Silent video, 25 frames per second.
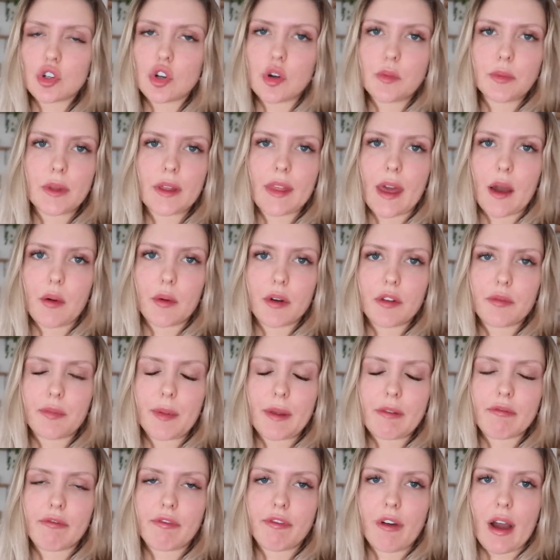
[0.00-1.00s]
Normally that would have
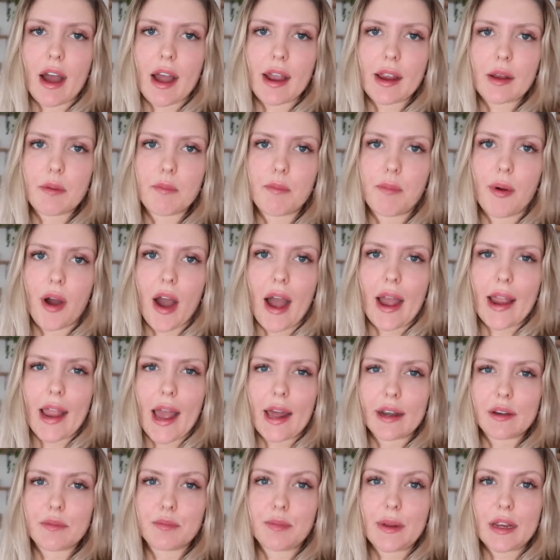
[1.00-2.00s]
been fine, but I
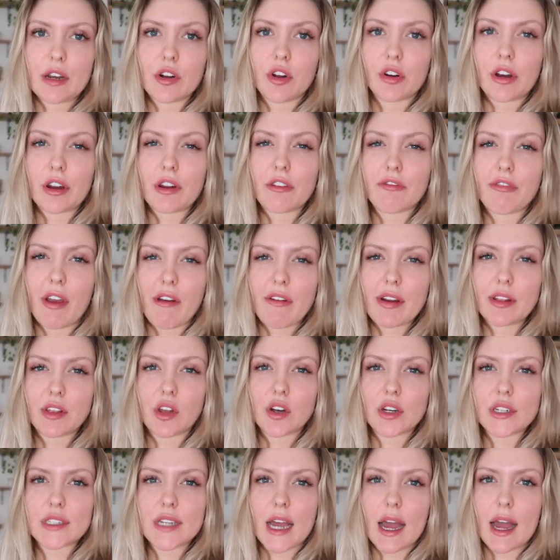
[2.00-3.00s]
hadn't been on in a very
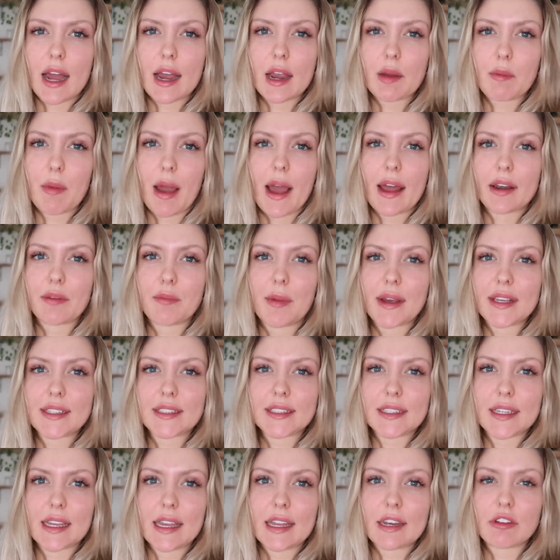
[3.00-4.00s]
long time and my
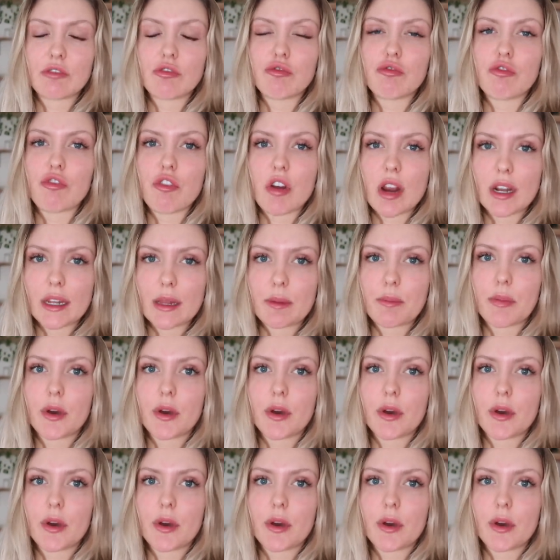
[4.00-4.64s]
skin really